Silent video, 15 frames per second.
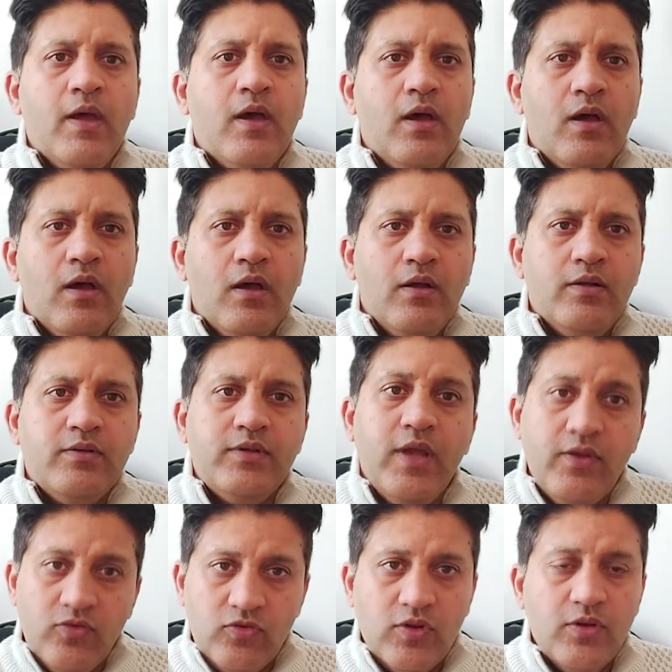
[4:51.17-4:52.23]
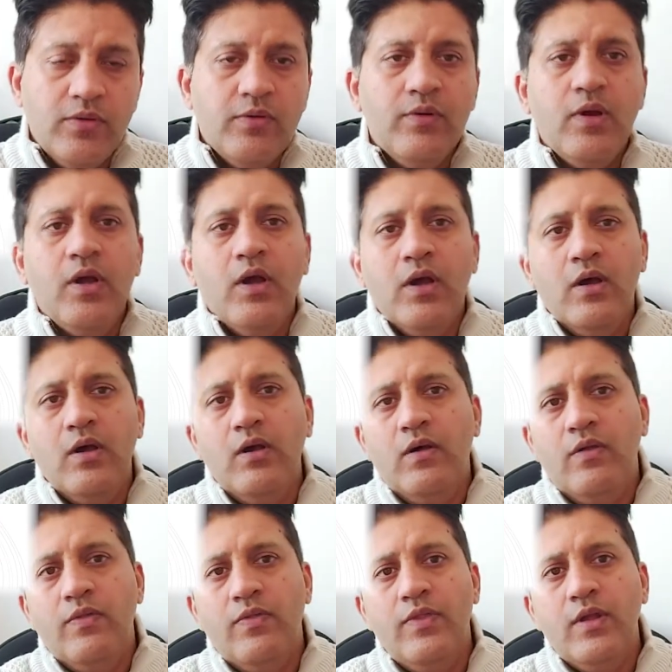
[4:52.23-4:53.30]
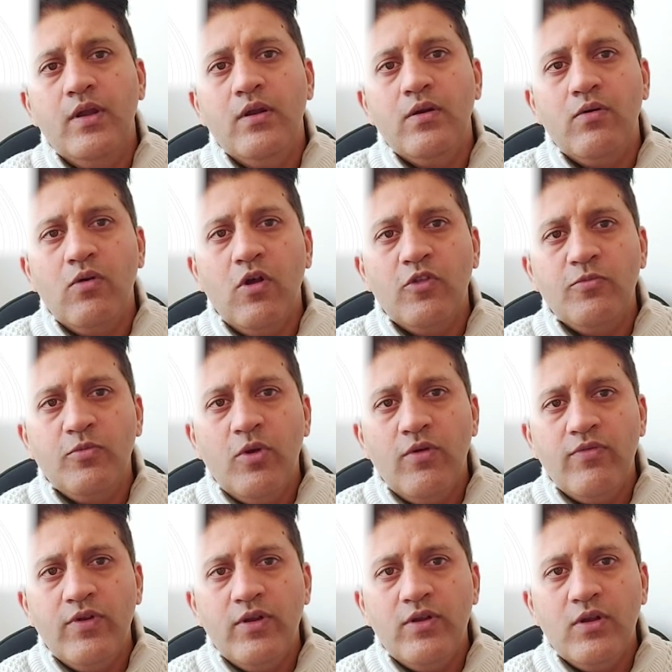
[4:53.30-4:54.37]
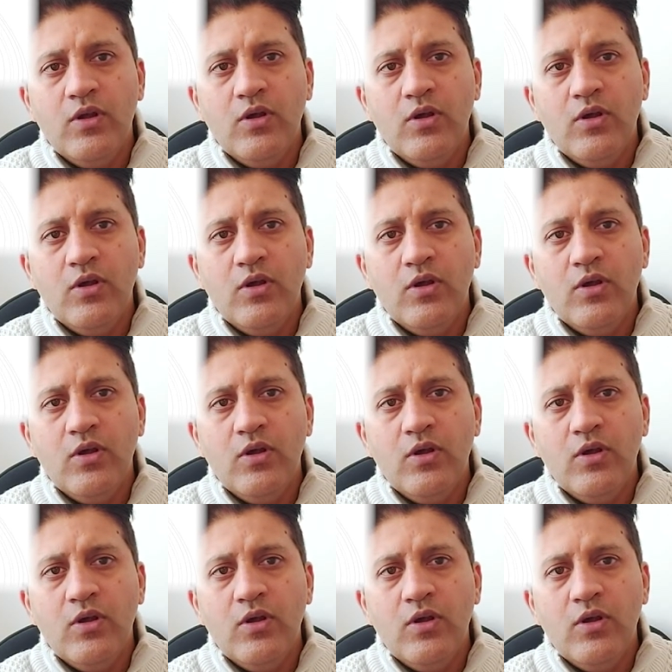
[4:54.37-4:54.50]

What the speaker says: Tesco, their gross profit